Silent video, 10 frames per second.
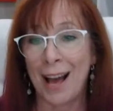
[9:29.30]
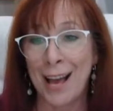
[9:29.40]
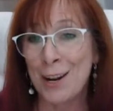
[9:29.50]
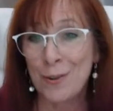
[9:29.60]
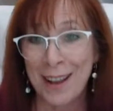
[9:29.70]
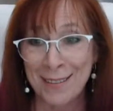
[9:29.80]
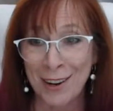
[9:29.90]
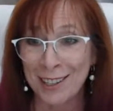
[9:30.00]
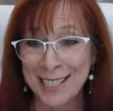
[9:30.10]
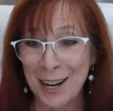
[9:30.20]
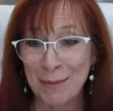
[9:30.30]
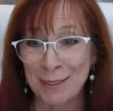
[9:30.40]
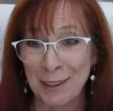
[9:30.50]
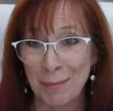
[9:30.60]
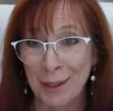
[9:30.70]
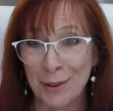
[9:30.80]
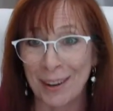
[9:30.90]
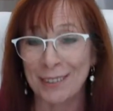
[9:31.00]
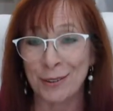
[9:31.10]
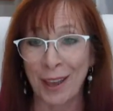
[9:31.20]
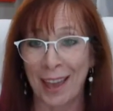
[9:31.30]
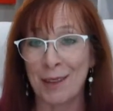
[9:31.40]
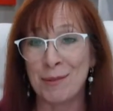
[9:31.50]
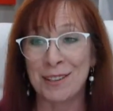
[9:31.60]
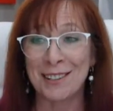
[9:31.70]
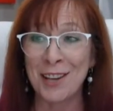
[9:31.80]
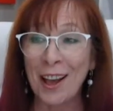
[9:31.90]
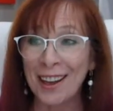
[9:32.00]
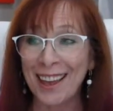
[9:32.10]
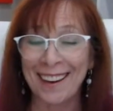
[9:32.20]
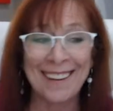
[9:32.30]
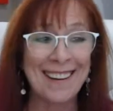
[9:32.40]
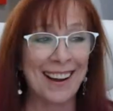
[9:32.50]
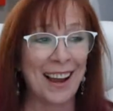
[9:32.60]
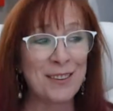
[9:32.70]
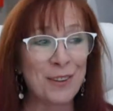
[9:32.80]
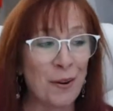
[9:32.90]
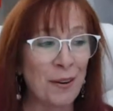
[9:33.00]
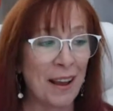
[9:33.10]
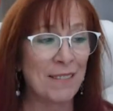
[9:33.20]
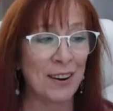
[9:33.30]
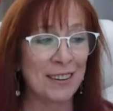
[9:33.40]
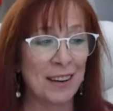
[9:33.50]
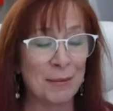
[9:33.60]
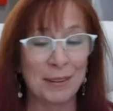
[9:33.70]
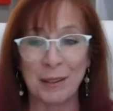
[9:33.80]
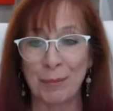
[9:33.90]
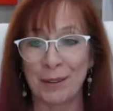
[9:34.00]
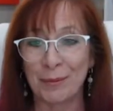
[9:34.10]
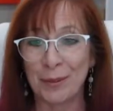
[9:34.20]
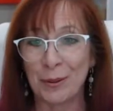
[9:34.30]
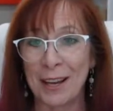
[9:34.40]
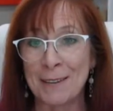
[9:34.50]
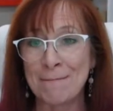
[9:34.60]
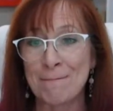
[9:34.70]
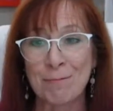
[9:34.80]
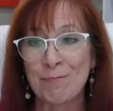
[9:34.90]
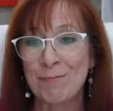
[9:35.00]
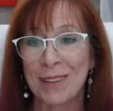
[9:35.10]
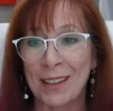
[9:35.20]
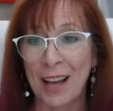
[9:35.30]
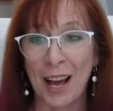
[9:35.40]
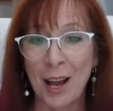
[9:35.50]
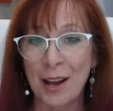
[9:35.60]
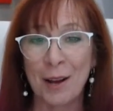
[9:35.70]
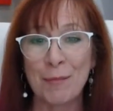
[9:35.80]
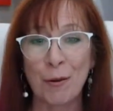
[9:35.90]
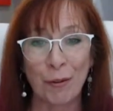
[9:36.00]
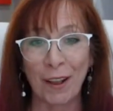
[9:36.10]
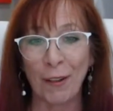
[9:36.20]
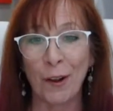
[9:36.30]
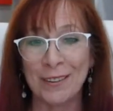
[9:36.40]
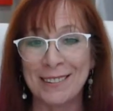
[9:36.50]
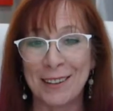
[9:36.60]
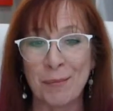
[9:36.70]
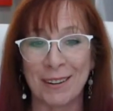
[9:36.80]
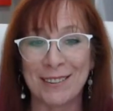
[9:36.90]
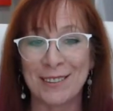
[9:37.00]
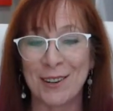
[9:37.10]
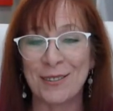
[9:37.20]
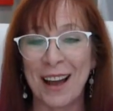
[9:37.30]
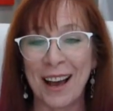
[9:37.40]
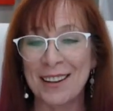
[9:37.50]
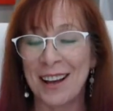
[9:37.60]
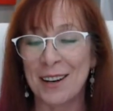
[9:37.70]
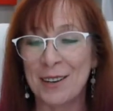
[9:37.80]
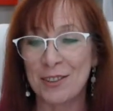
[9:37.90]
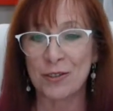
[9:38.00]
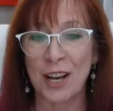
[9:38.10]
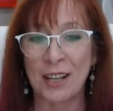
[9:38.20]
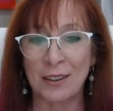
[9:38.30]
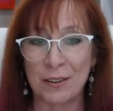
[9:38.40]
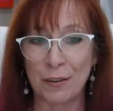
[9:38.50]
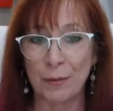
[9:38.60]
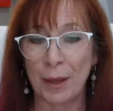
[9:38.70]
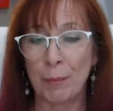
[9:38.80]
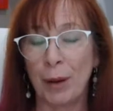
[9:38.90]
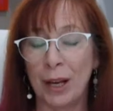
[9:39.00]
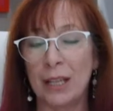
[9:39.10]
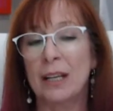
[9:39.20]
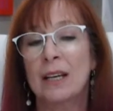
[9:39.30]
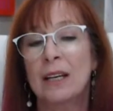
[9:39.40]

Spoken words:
I don't have a hard time sleeping, you guys, okay? I'm just going to tell you, I don't have a hard time sleeping, okay? I'm a really good sleeper, so not a challenge for me. But